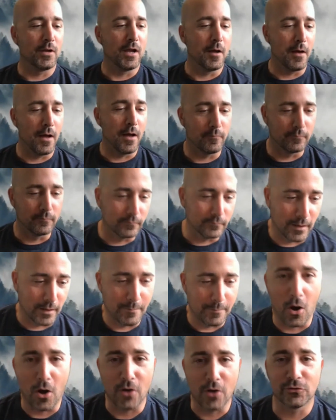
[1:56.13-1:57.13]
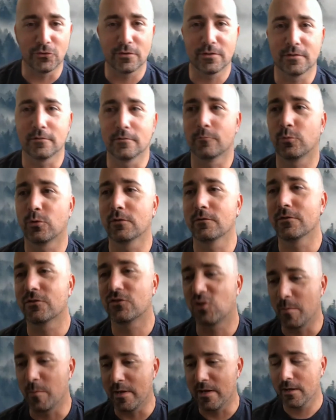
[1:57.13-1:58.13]
I'm honored and
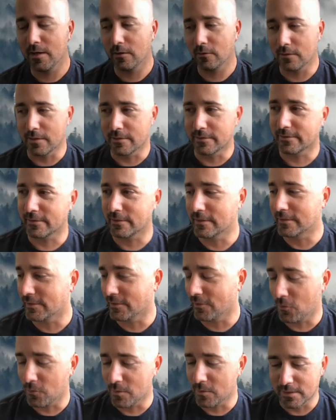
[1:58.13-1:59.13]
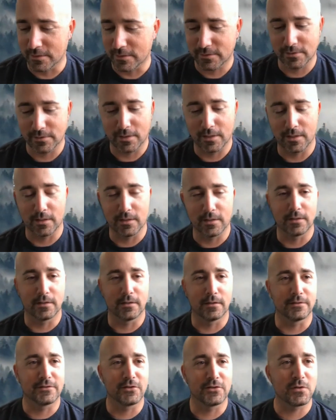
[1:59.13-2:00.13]
privileged to be here, and it's always
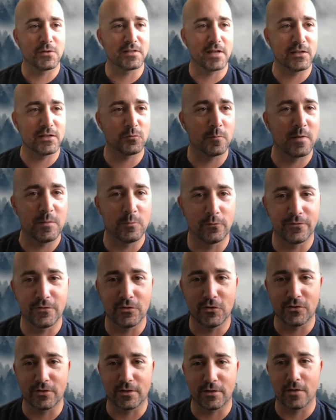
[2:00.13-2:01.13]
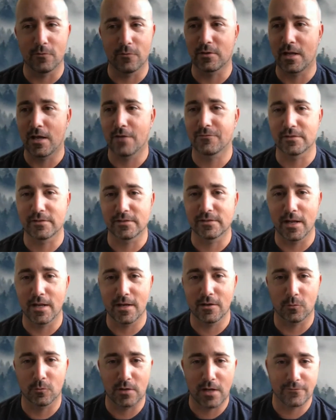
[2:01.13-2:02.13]
nice when people feel that what I have to say
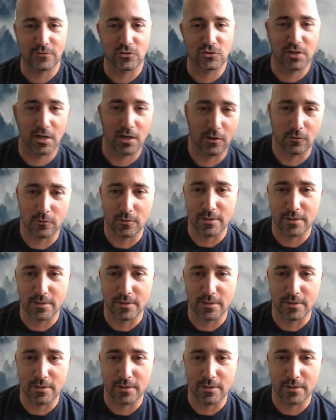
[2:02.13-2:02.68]
or what I have to share